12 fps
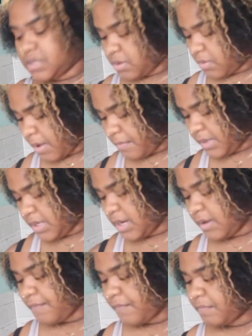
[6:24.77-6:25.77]
so I would get
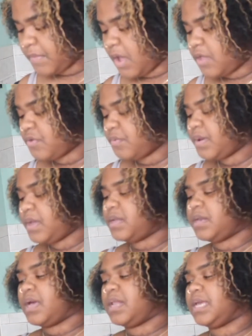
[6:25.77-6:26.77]
it from the other way
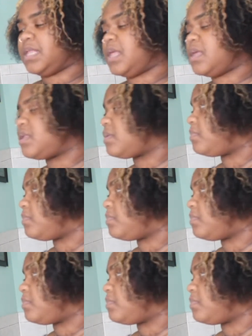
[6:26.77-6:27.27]
and not like this